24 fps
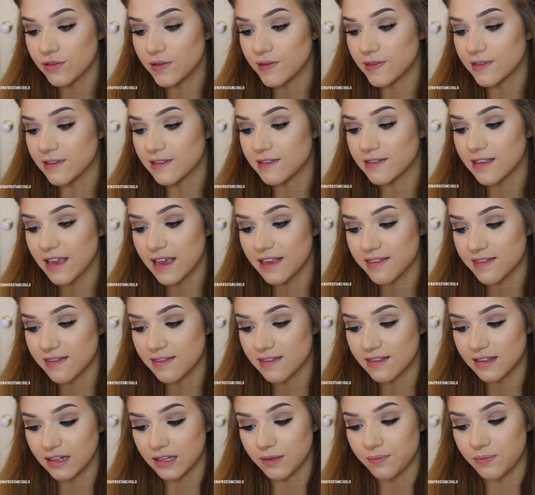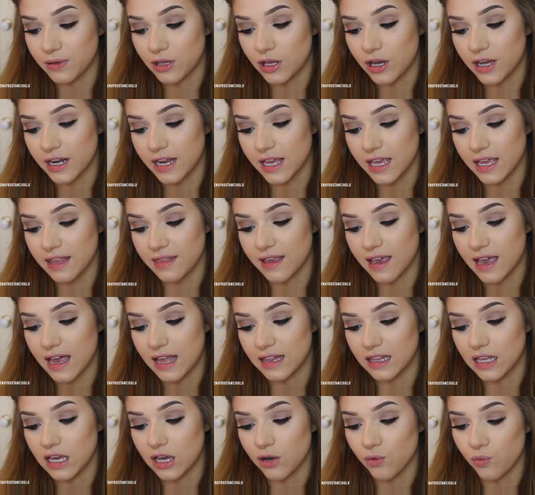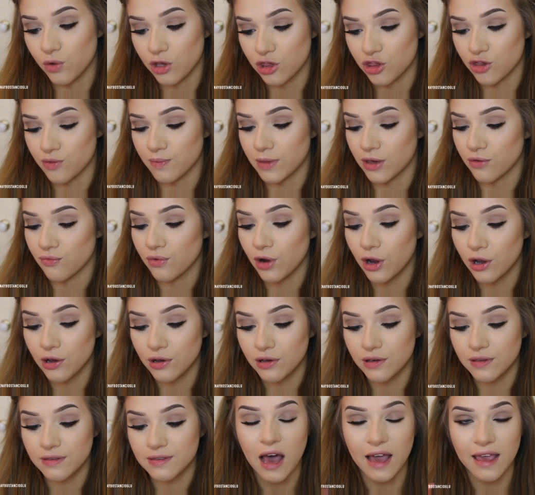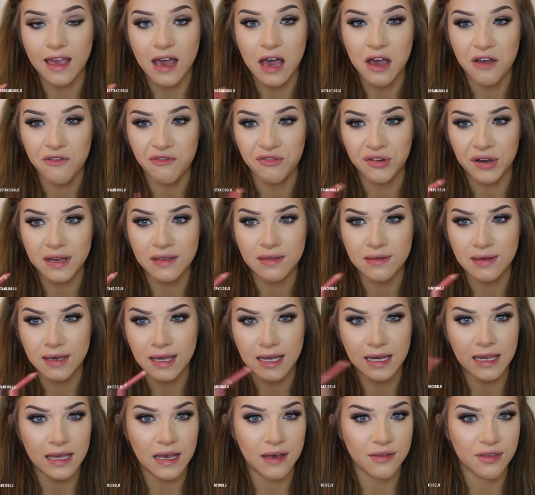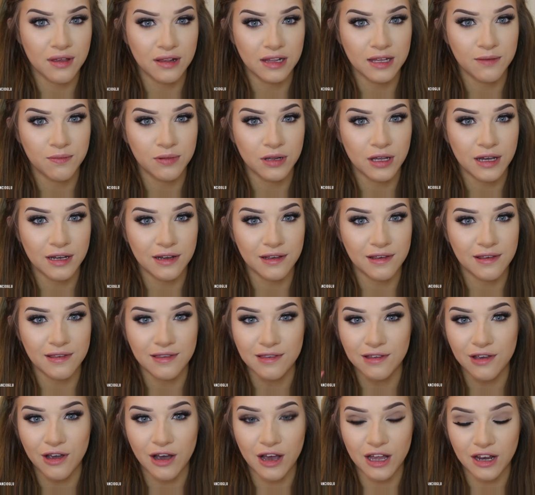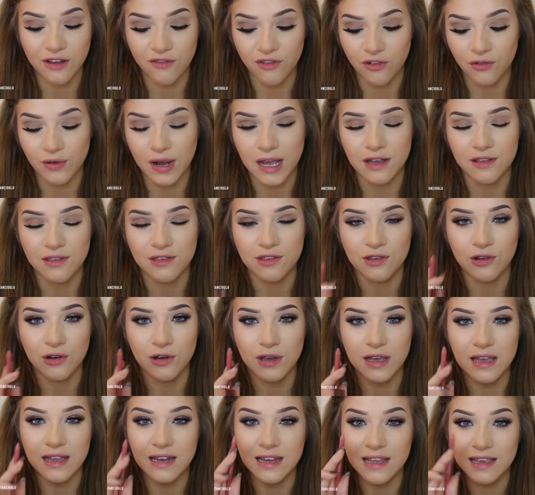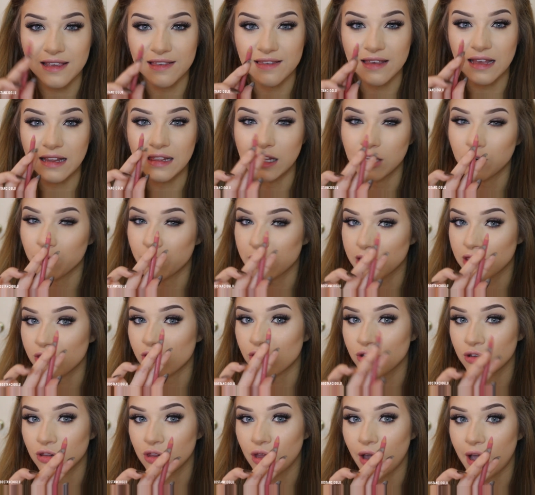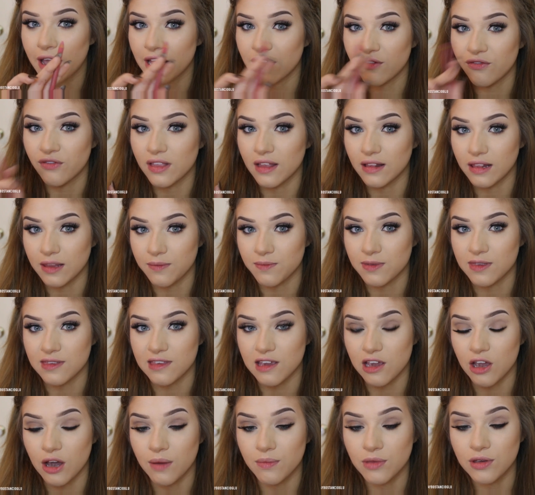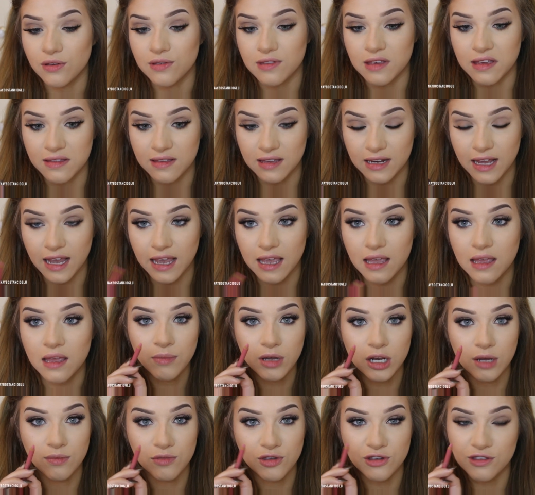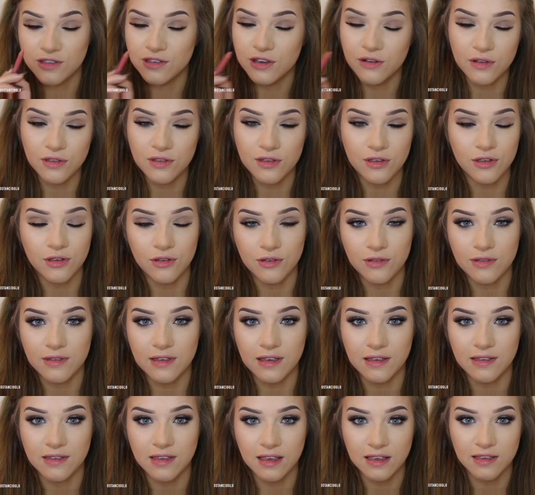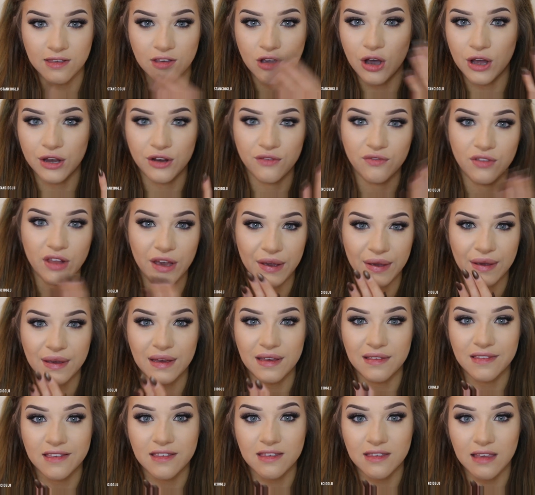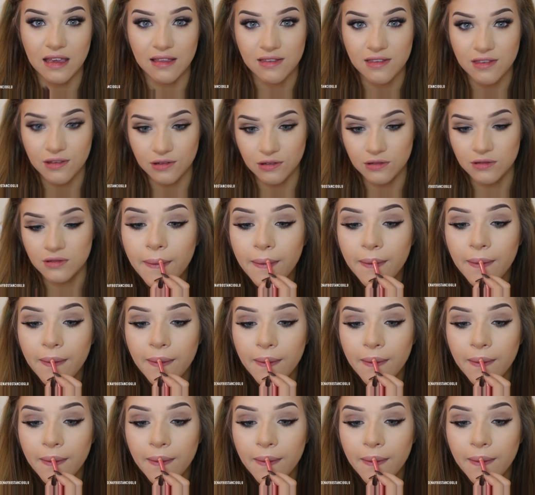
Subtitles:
use this Essence lip liner in the colour Wish Me Rose. I can't find any other lip liners kind of around, so it is a little bit too light for the lipstick I'm using today, but I'm just going to use this as kind of like a stencil.